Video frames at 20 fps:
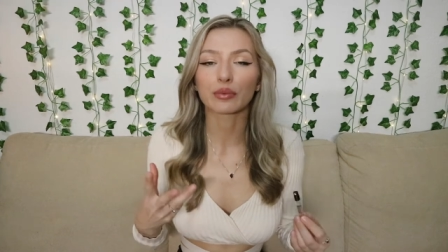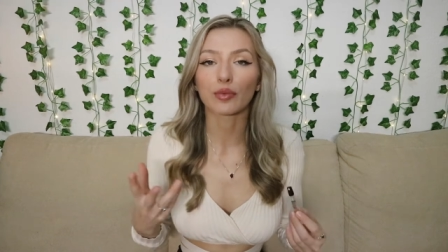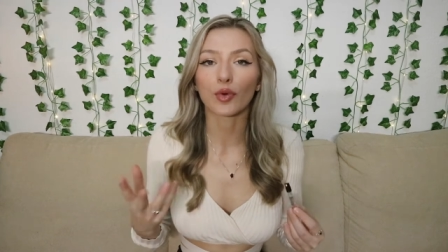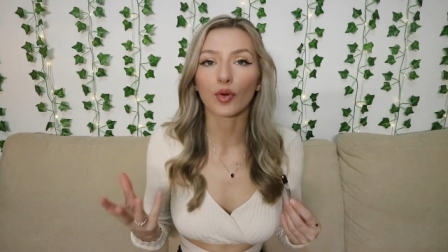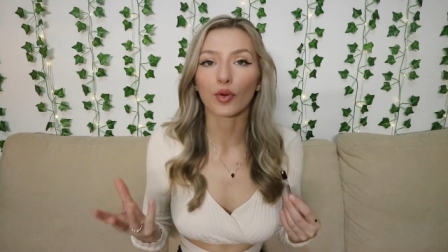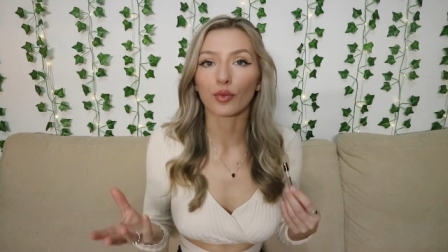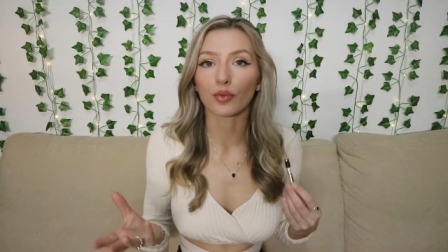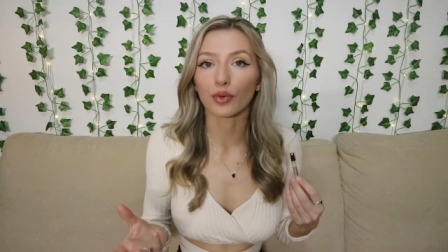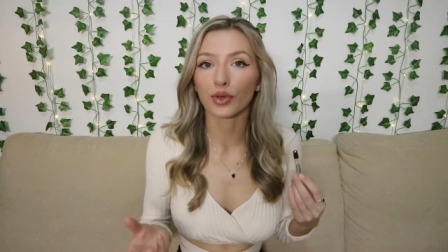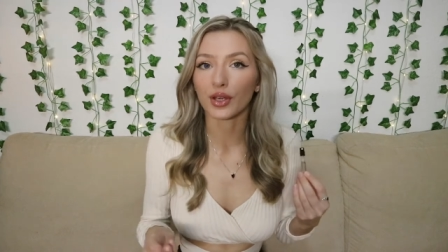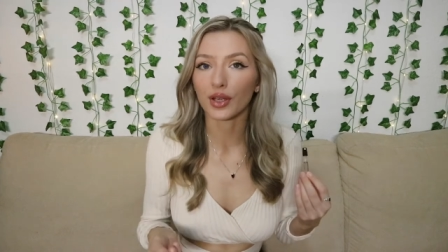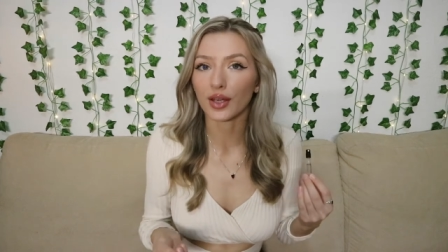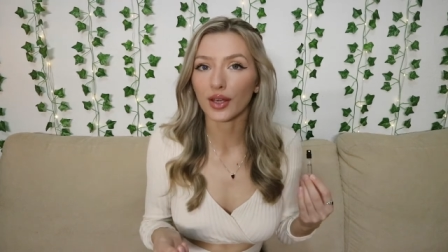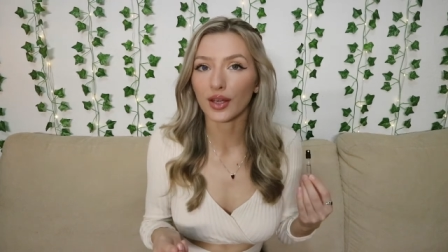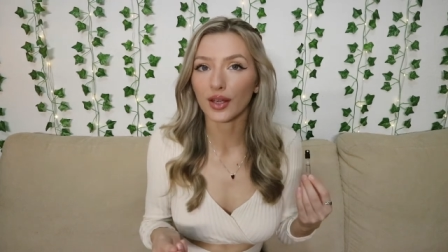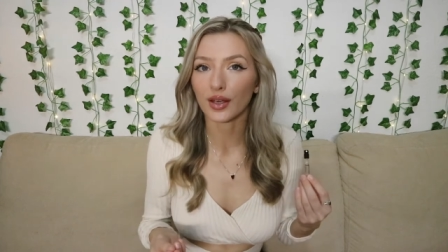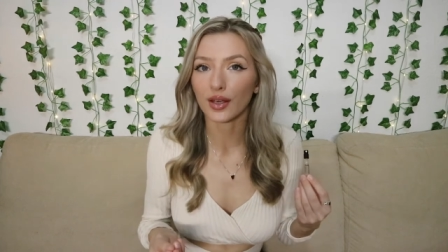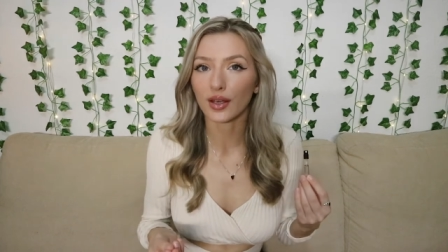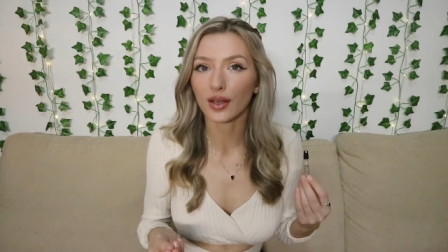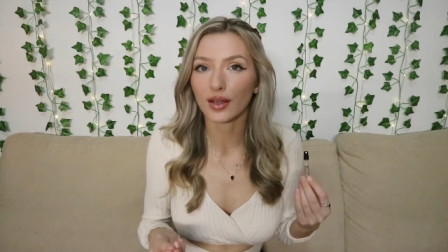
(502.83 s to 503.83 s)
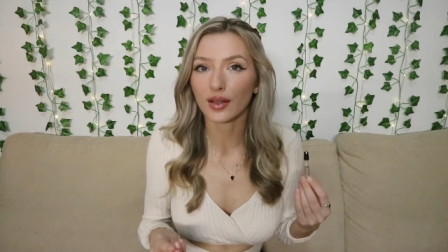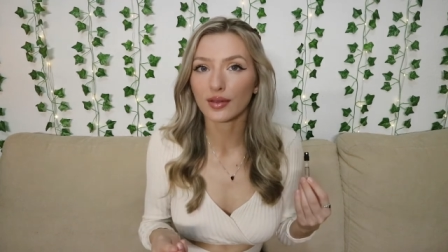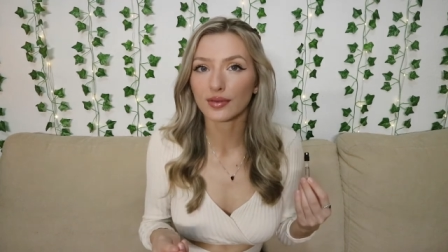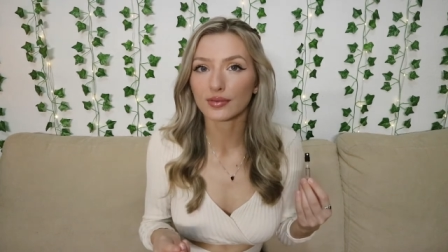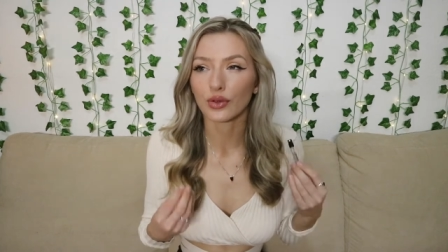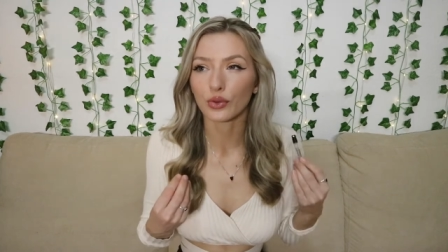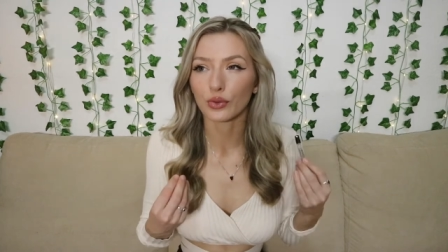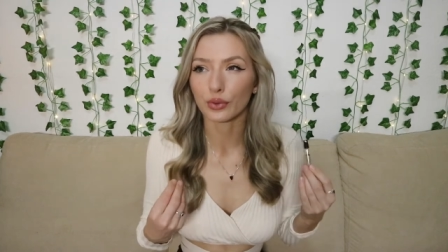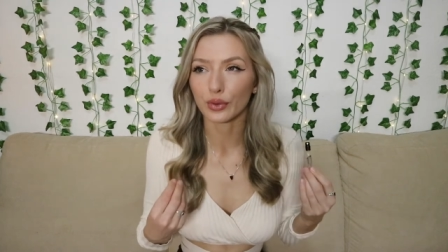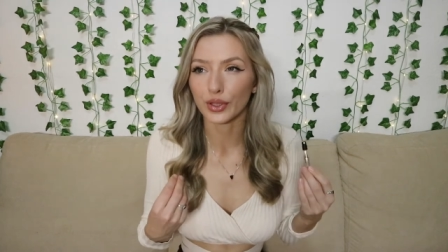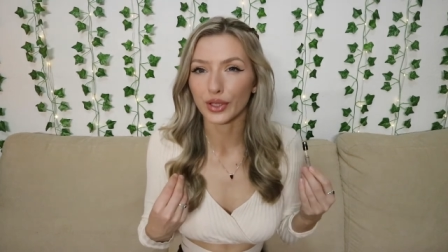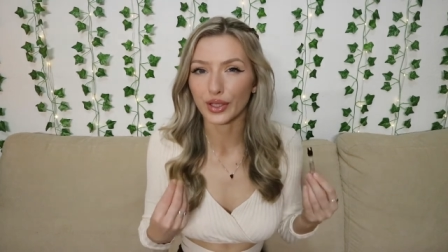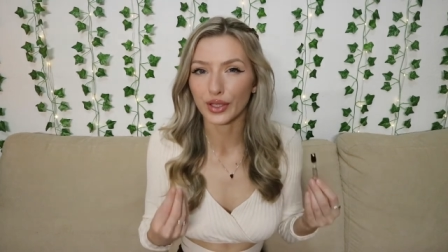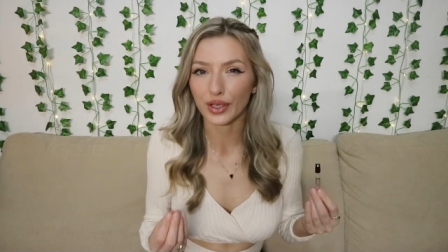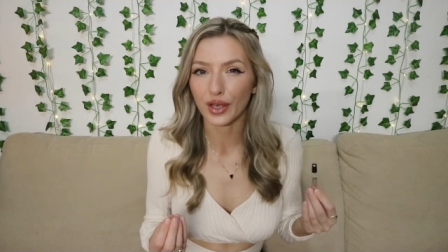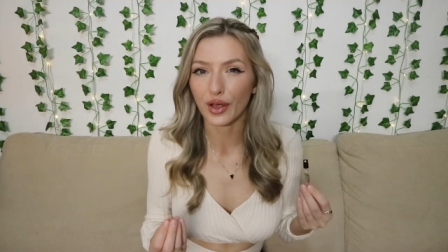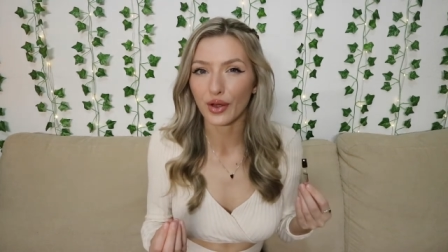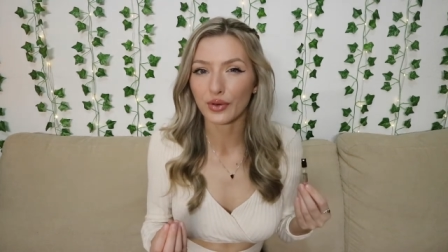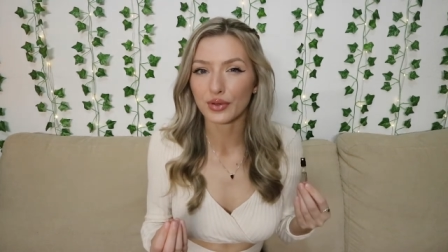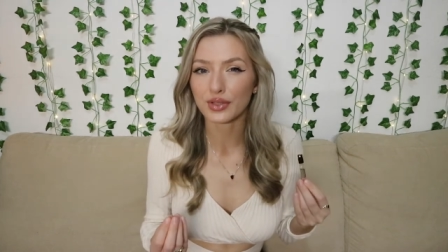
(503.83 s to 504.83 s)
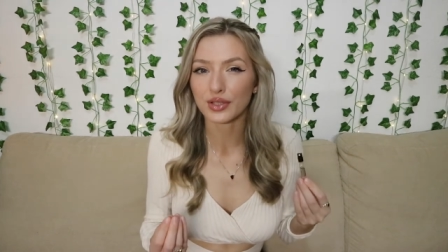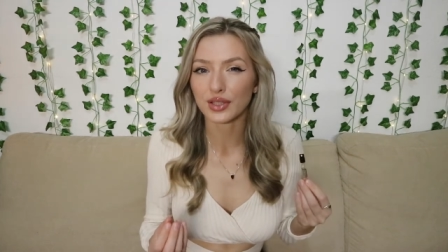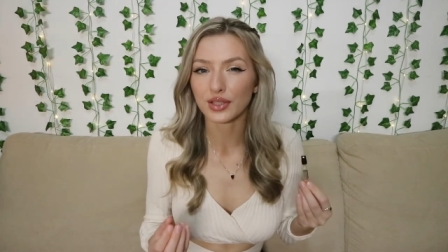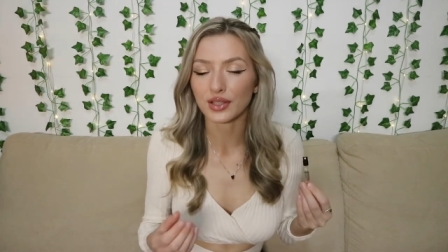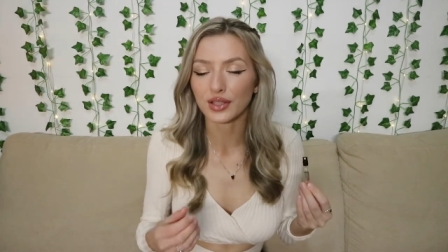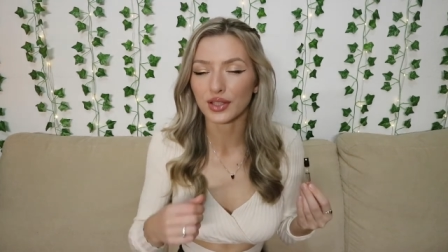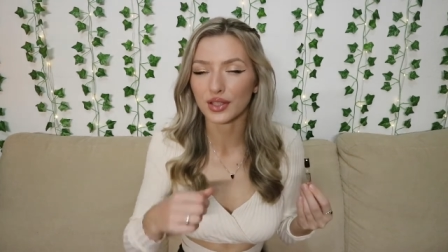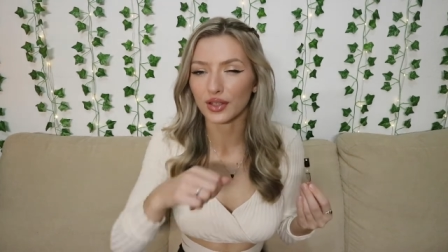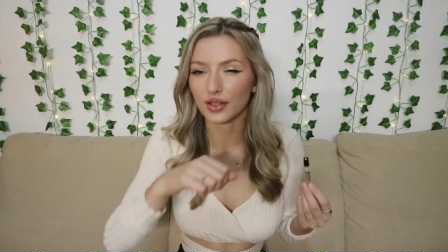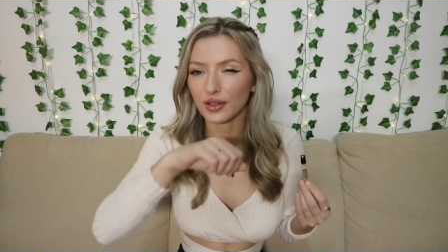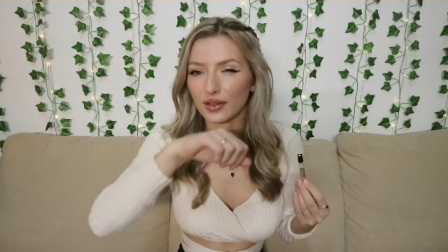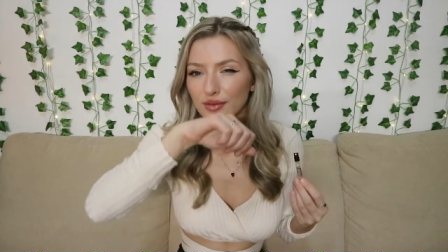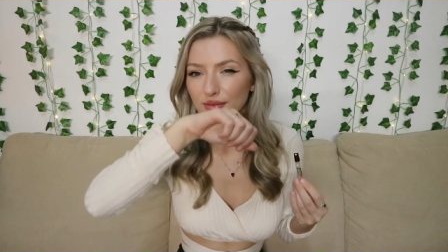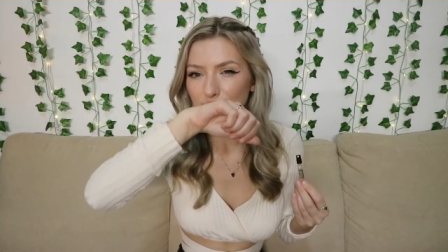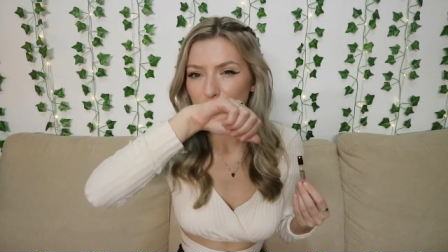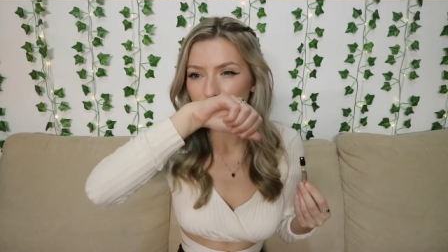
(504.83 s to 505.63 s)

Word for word: marine green note in here